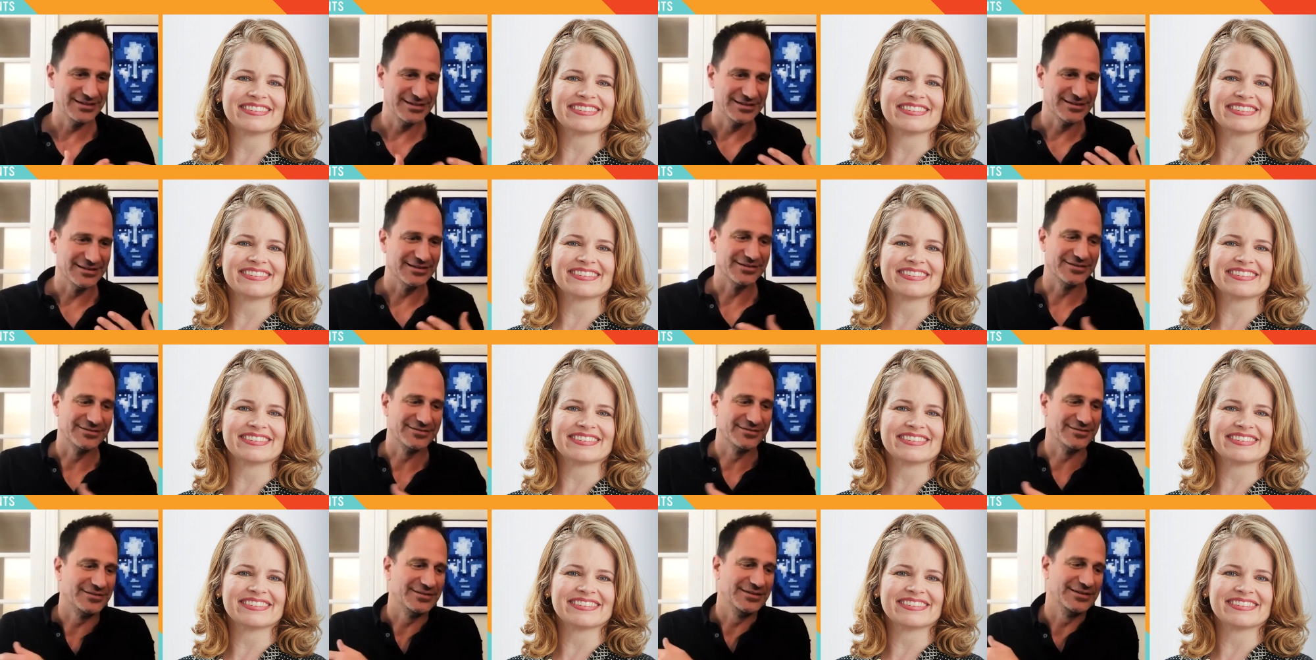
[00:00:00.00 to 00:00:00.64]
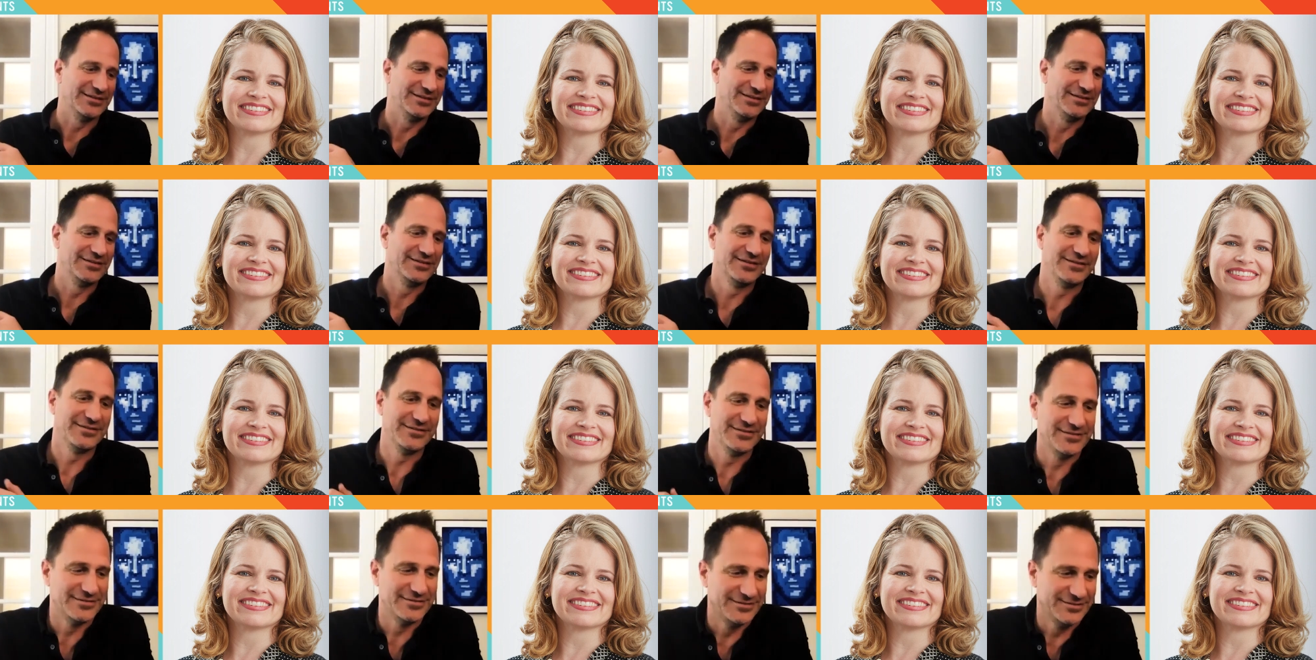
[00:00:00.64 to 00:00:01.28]
Speaker 1: you know, uh,
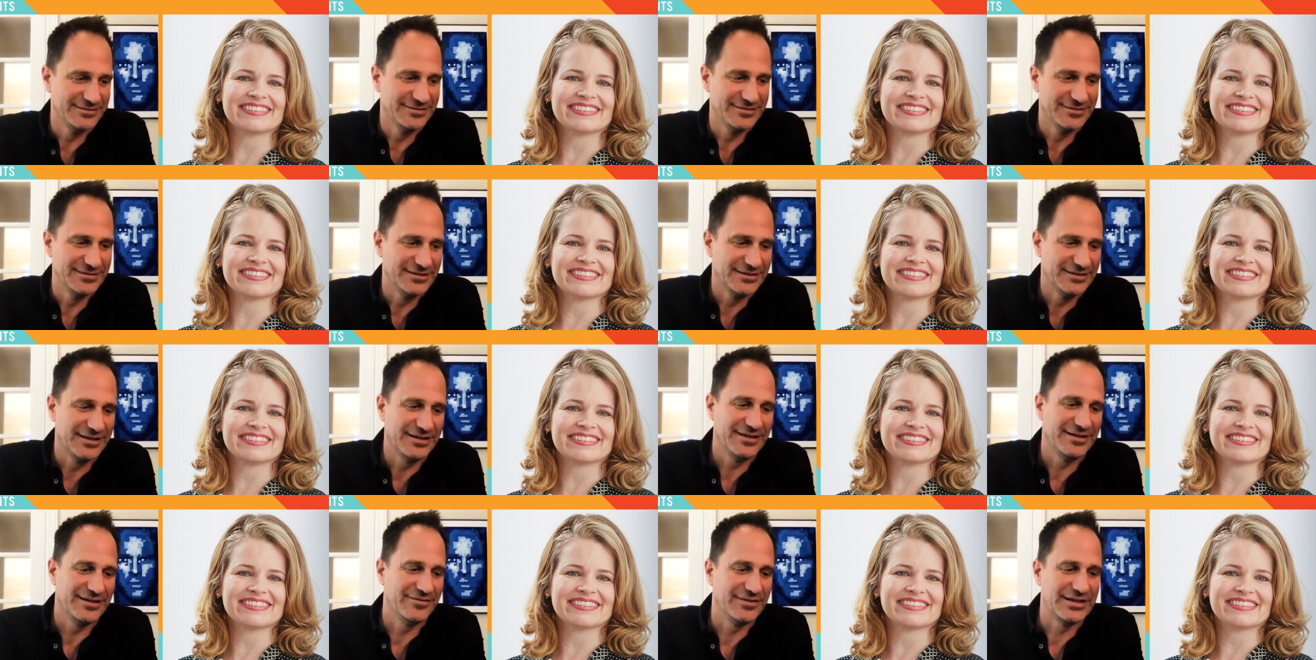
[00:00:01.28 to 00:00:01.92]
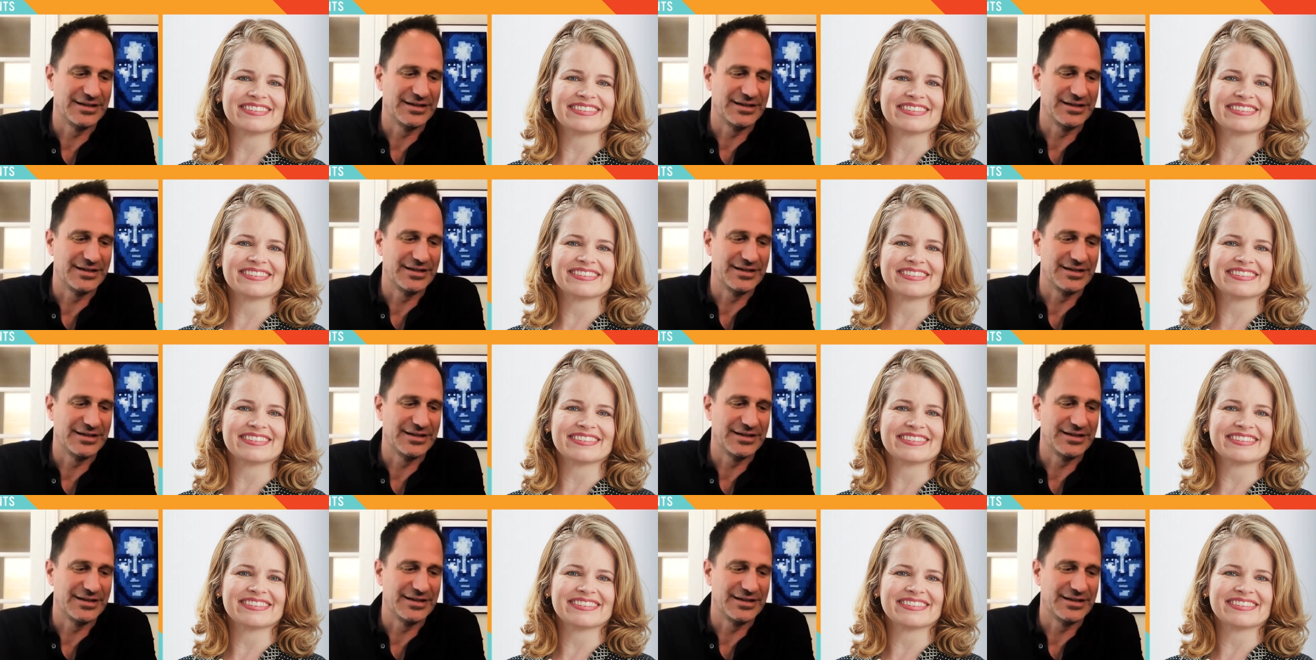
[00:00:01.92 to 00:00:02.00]
having